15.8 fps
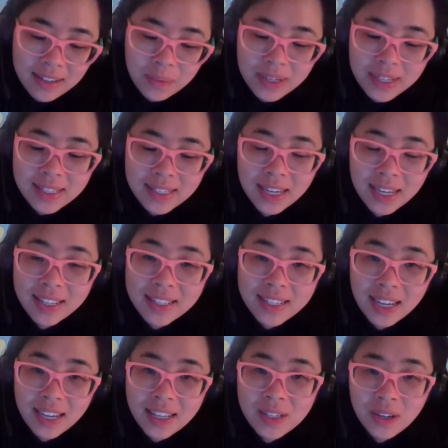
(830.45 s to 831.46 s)
What is the
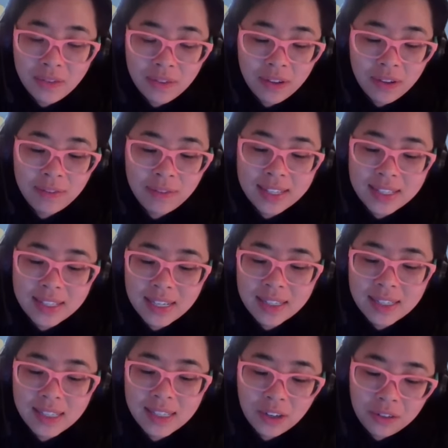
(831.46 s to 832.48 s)
intent of the event
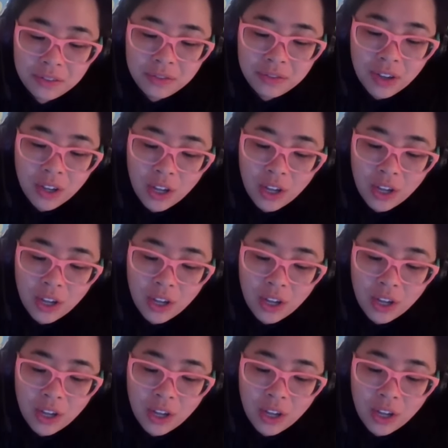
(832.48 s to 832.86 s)
itself?